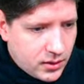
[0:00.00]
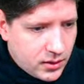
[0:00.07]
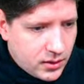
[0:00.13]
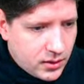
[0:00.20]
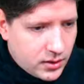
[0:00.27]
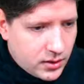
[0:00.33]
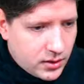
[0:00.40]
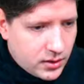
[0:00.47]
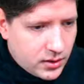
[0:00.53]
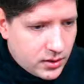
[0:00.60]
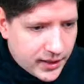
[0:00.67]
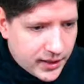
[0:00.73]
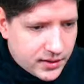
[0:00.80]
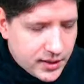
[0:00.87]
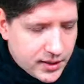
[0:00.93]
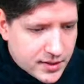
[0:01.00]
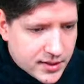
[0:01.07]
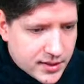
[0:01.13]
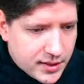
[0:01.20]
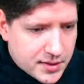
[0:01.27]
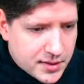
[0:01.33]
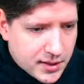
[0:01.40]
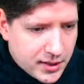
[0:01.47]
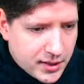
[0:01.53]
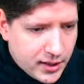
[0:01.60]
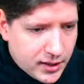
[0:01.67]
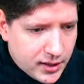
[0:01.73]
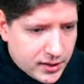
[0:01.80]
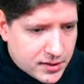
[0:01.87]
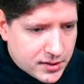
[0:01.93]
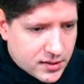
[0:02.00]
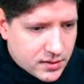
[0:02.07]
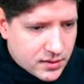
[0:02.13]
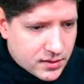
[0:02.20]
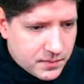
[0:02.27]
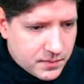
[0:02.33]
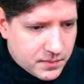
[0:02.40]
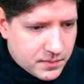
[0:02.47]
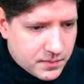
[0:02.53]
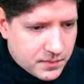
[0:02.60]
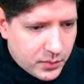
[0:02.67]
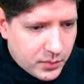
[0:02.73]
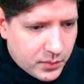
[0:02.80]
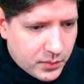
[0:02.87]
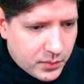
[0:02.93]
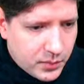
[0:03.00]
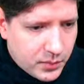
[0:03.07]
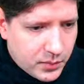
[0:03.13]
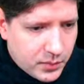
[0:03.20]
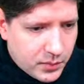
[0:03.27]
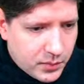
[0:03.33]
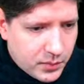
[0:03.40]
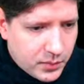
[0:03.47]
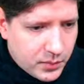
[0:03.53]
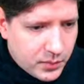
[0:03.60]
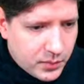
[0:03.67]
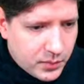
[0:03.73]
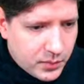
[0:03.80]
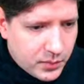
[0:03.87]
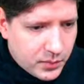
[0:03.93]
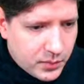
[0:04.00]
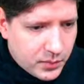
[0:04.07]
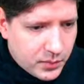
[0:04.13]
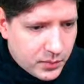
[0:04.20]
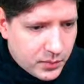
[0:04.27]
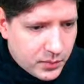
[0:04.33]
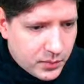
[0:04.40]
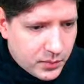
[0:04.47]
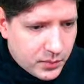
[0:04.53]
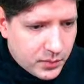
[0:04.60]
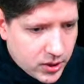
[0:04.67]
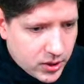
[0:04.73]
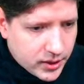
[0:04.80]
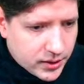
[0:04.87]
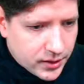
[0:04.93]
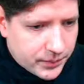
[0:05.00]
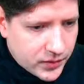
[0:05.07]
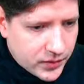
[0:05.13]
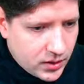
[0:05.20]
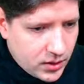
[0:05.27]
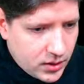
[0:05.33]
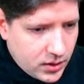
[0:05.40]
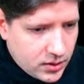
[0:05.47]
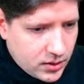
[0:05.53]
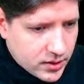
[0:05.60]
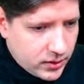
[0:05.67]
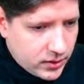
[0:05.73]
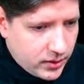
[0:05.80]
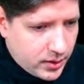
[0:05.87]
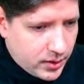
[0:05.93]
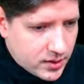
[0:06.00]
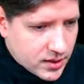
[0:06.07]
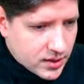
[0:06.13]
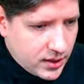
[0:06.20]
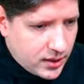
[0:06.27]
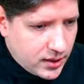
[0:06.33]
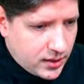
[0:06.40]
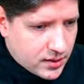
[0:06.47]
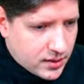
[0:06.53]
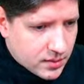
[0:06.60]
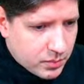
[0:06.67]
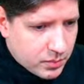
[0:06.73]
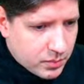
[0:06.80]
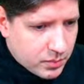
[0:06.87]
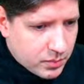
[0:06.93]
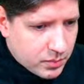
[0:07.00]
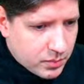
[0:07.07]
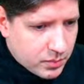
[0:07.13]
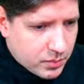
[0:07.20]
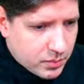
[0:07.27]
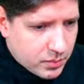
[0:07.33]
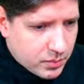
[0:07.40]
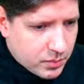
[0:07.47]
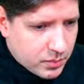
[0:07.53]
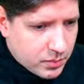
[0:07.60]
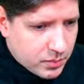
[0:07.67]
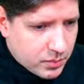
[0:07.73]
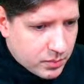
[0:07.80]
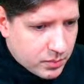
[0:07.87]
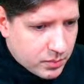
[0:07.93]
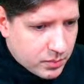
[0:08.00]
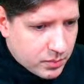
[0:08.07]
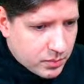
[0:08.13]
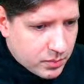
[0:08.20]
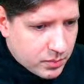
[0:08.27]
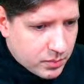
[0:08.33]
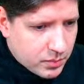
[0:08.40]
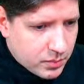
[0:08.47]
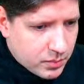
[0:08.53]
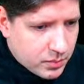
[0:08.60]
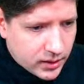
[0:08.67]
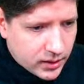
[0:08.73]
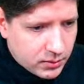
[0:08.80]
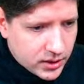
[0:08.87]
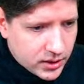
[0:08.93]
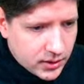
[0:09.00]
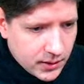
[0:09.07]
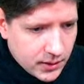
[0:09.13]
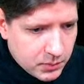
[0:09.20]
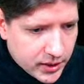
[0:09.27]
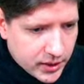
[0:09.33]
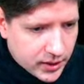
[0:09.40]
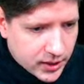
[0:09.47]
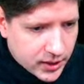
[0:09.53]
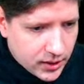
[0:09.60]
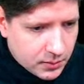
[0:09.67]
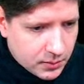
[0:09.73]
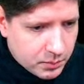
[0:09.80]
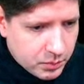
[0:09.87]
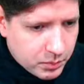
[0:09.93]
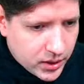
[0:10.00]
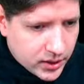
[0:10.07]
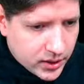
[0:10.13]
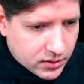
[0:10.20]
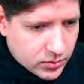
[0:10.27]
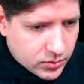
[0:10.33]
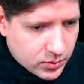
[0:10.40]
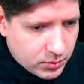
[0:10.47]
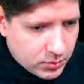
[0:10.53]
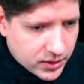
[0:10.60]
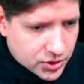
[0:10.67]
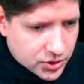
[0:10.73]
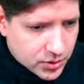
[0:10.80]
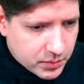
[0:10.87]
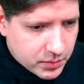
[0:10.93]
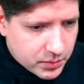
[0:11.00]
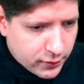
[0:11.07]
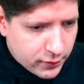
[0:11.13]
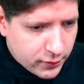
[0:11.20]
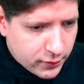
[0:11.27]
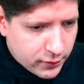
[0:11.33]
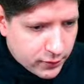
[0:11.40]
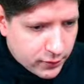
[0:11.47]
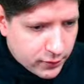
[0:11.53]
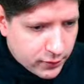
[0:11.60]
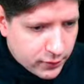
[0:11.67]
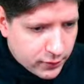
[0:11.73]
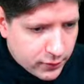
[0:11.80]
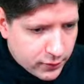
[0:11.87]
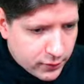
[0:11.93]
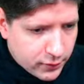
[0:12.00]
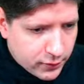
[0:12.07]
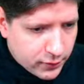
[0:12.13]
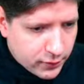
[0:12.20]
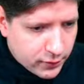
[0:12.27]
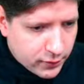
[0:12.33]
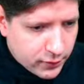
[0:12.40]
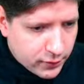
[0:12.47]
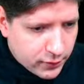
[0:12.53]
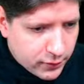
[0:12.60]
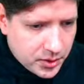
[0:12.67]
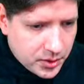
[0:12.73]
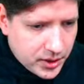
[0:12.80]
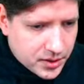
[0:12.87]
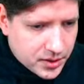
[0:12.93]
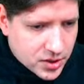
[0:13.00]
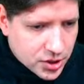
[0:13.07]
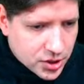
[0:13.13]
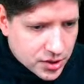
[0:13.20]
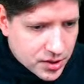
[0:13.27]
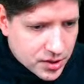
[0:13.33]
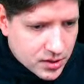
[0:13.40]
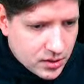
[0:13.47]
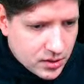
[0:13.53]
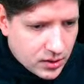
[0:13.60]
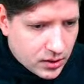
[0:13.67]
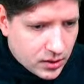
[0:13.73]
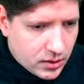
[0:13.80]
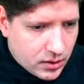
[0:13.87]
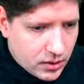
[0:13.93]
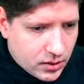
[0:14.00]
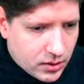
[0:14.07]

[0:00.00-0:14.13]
like test case that has more than one card per player. So in this case, player 2 should get the card of player 1. Player 1 should be left with one card that's just the